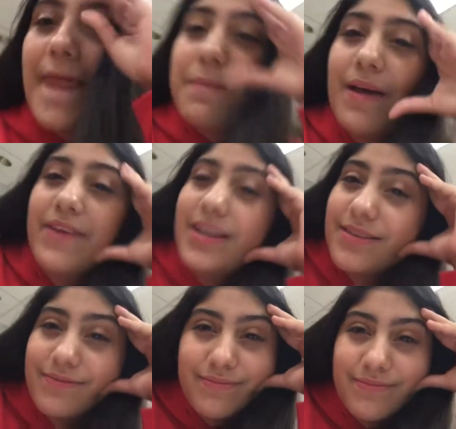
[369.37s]
I'm having
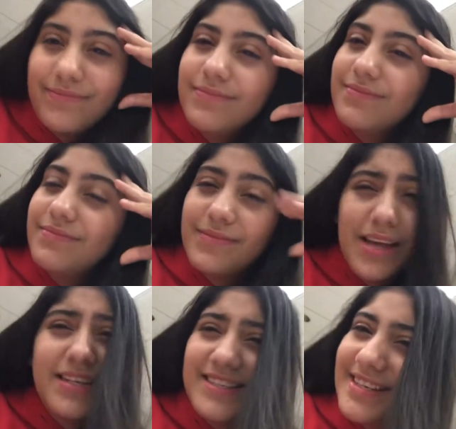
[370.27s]

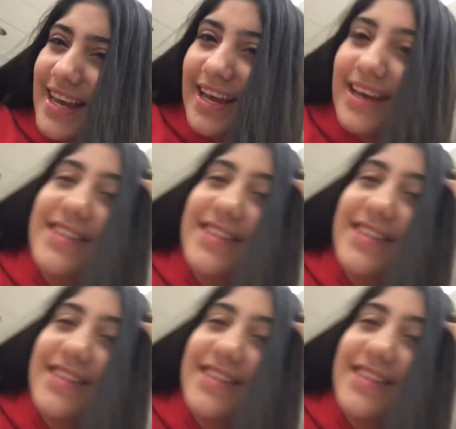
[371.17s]
a decent day.